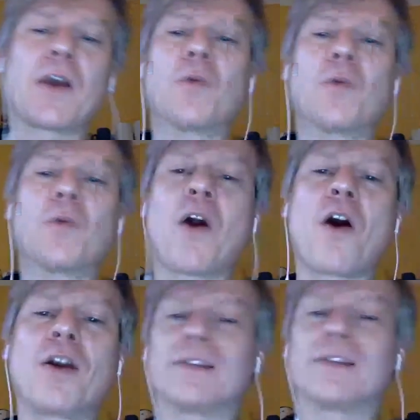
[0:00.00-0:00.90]
we
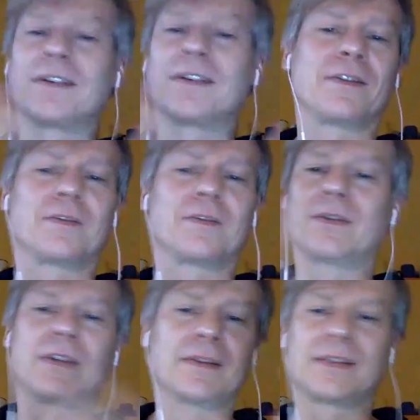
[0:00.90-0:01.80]
learn
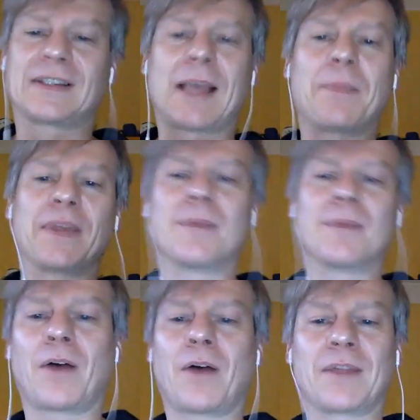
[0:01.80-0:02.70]
something
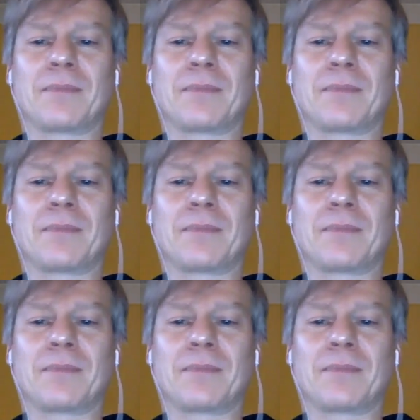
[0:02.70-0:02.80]
about that,